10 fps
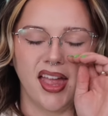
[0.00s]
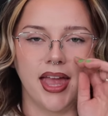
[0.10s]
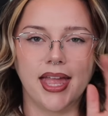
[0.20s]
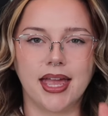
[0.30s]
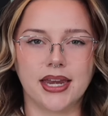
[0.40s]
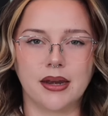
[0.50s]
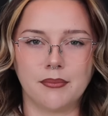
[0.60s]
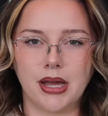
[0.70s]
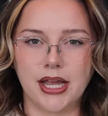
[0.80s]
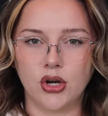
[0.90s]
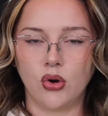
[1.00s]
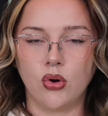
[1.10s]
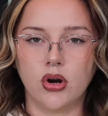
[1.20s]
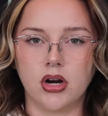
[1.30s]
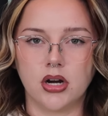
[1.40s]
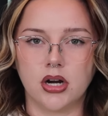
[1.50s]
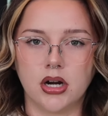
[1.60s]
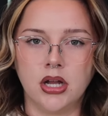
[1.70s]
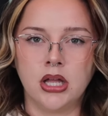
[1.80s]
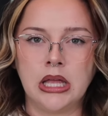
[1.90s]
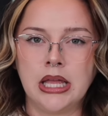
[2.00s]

and mine are,